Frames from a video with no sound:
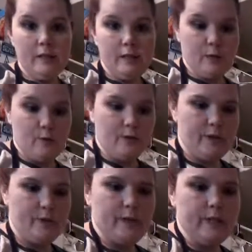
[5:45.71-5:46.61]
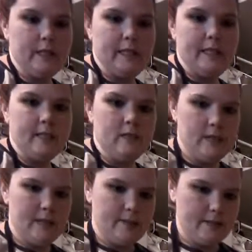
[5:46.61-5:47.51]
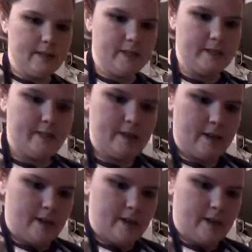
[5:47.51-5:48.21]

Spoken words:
So we're going to lay these all out here.